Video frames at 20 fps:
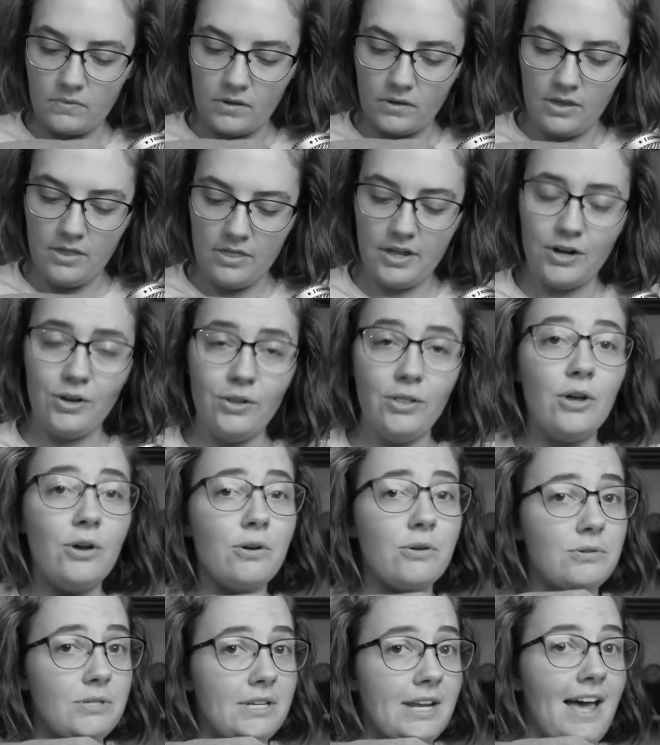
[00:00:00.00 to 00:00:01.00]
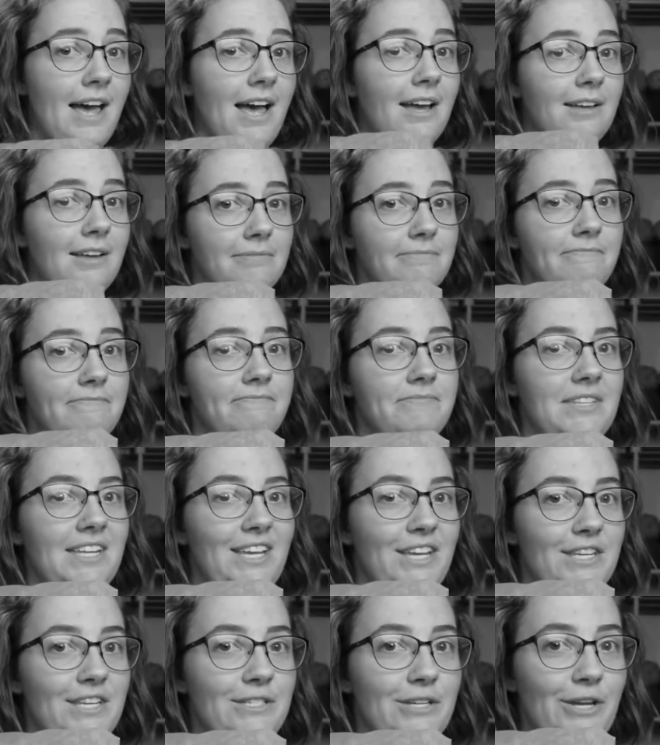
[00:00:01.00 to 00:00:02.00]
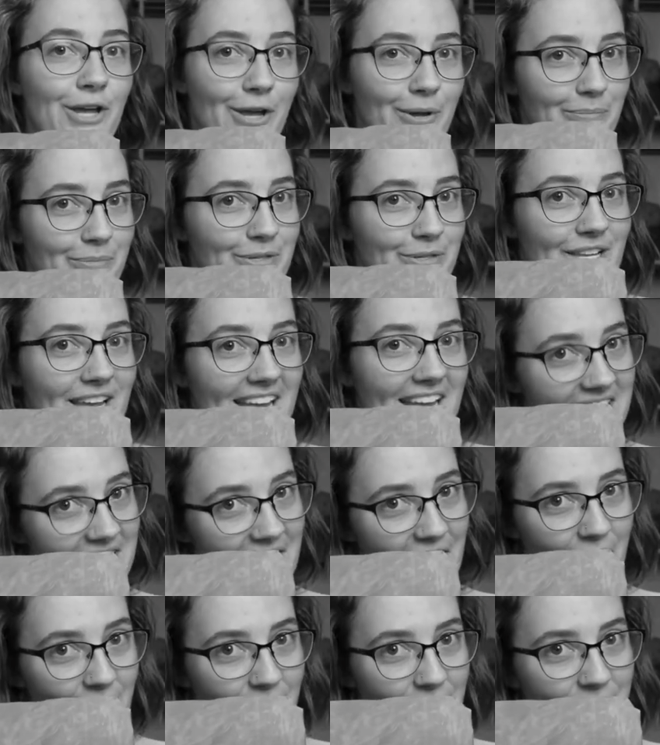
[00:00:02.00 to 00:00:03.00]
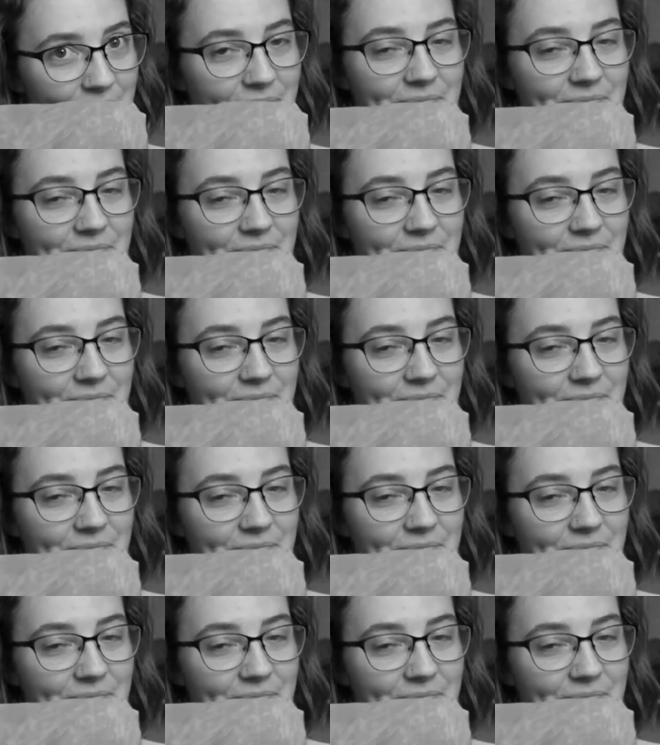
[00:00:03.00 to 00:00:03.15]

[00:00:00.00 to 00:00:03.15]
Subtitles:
their logo tag is upside down.